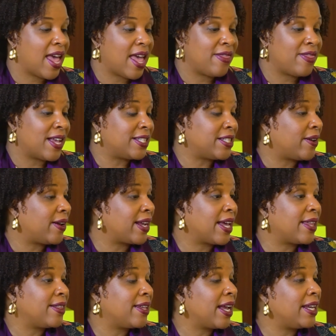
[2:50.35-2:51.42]
And that's how I
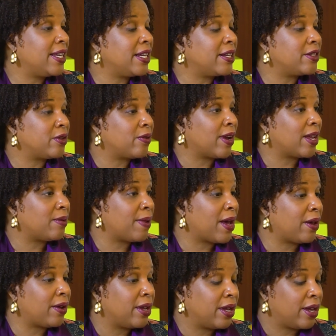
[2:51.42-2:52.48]
got the idea to write
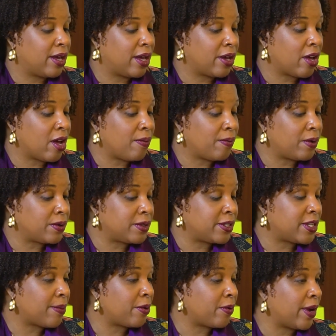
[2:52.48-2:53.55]
about a couple
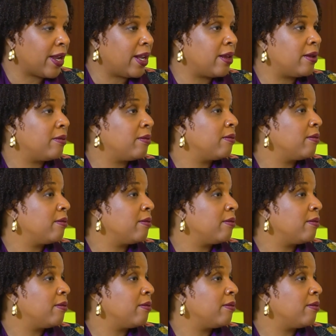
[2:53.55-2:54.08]
separated.